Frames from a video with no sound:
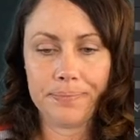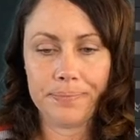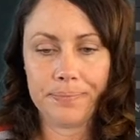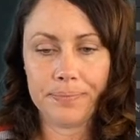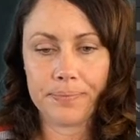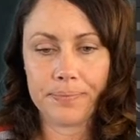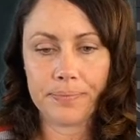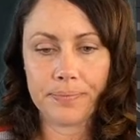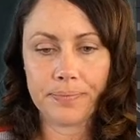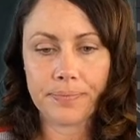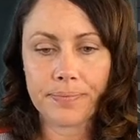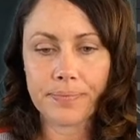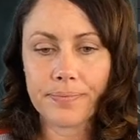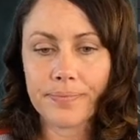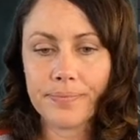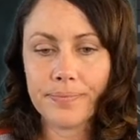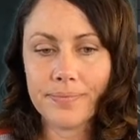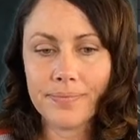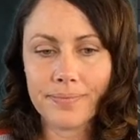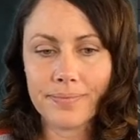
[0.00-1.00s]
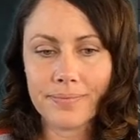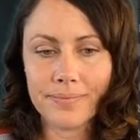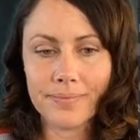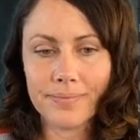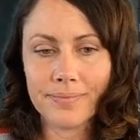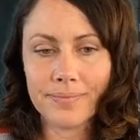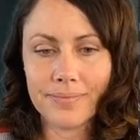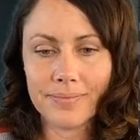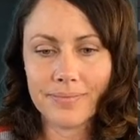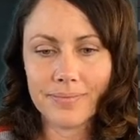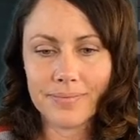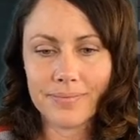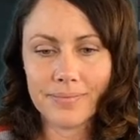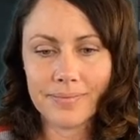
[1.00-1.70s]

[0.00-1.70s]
No one is speaking in this clip.